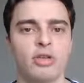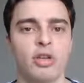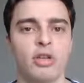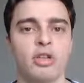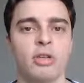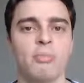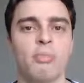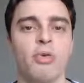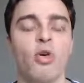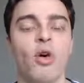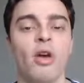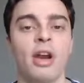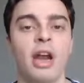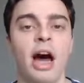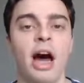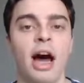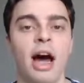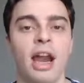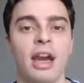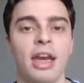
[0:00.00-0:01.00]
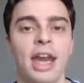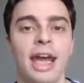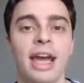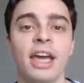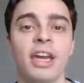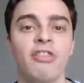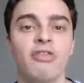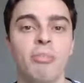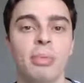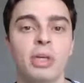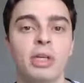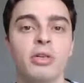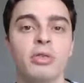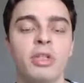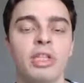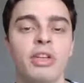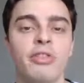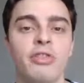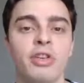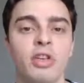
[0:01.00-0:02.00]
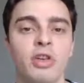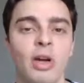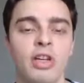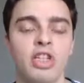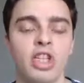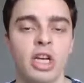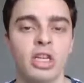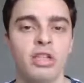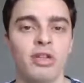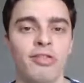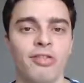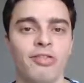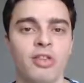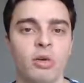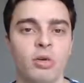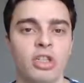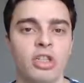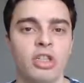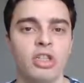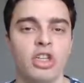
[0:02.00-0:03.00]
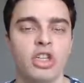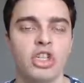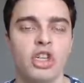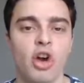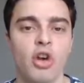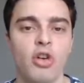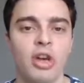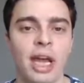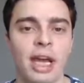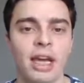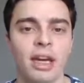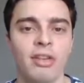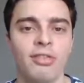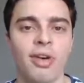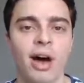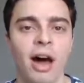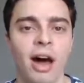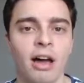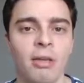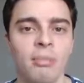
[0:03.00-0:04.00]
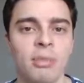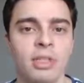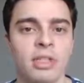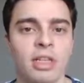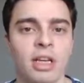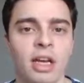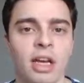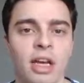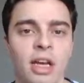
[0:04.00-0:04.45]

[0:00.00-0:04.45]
support negative middles if you adjust your filters to show negative arbs.